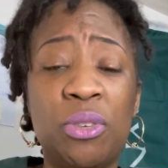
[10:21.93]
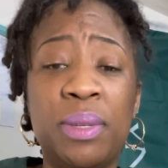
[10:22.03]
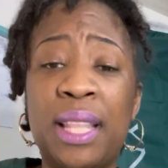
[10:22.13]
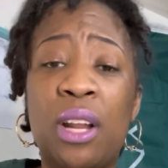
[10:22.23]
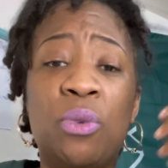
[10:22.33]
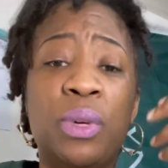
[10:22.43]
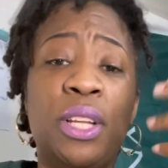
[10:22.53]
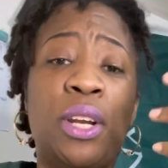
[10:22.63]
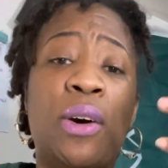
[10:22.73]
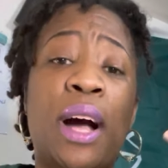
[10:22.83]
but they don't
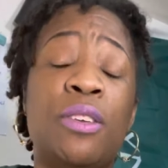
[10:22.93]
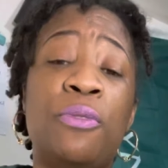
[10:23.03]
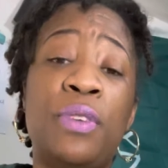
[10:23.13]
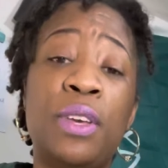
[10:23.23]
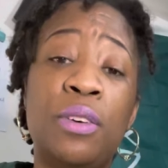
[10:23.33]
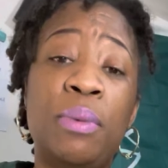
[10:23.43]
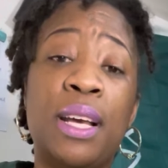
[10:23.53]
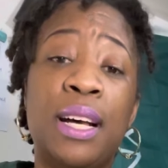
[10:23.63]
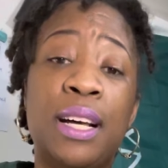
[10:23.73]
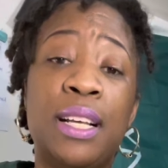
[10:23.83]
really know how you feel
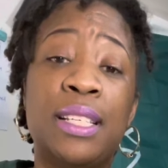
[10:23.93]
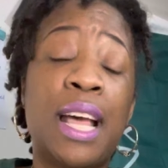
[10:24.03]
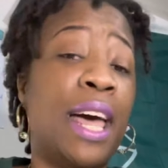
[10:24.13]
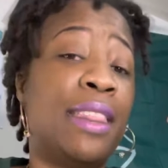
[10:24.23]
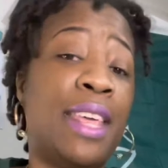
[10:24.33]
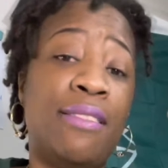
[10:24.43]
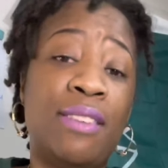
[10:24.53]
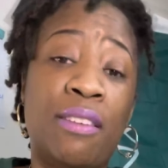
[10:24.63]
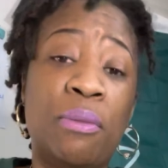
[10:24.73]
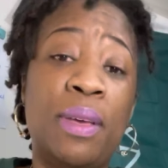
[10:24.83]
because they've
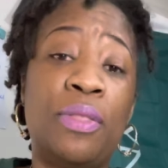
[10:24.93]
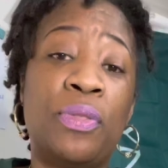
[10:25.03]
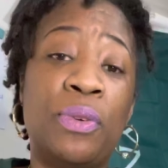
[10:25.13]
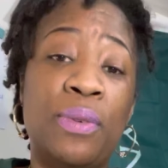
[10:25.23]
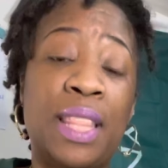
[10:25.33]
never been through it.